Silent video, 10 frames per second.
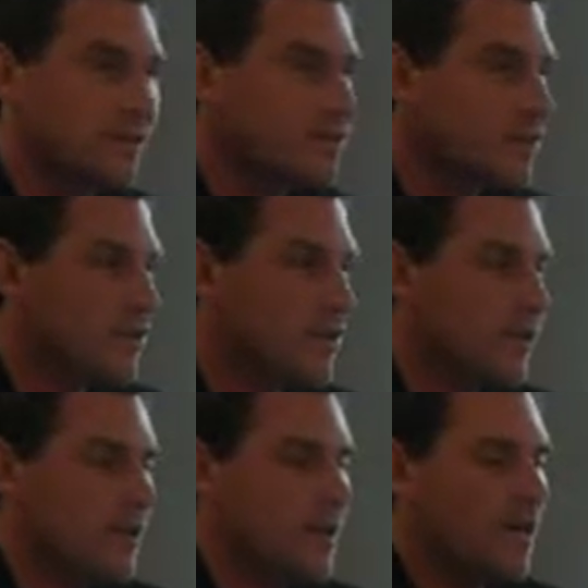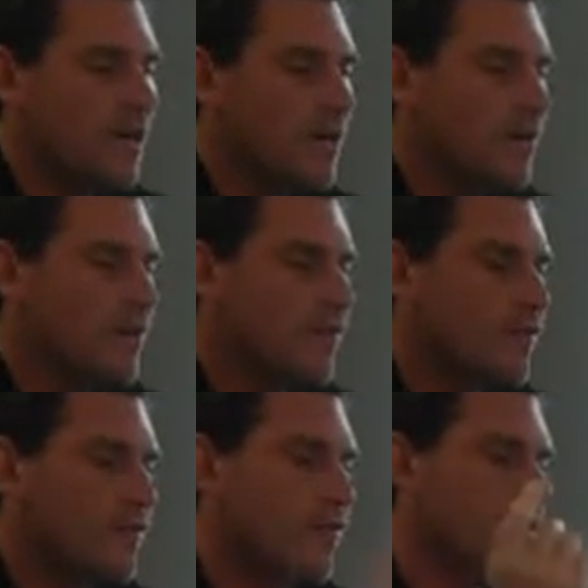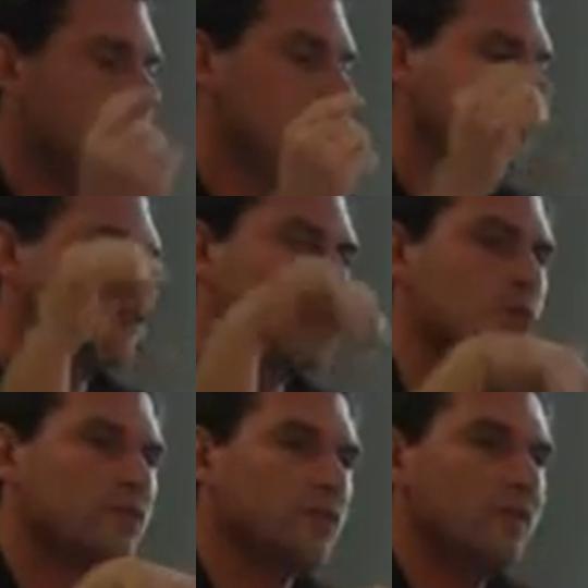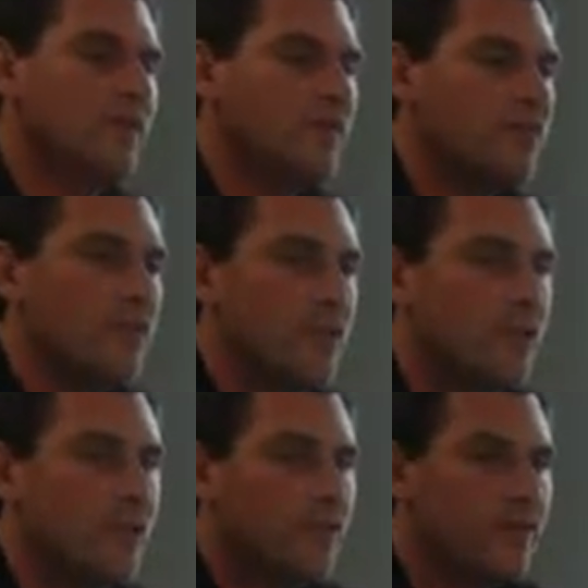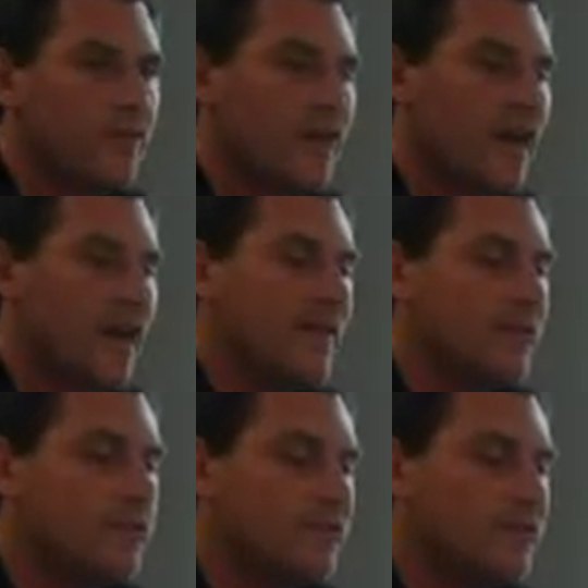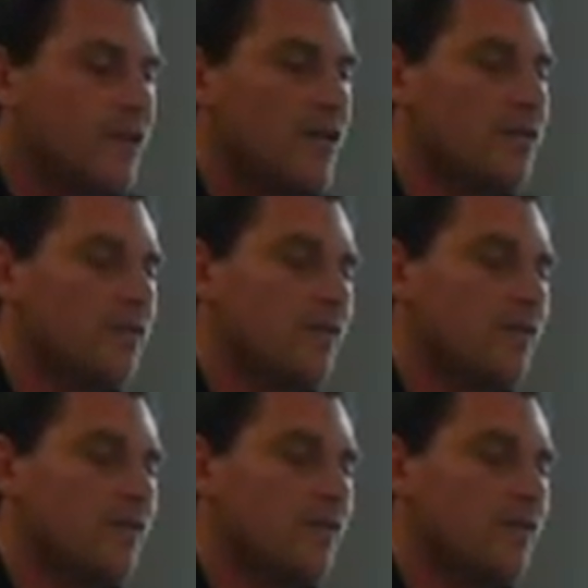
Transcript: into, both from the sort of water coming from the roof and then also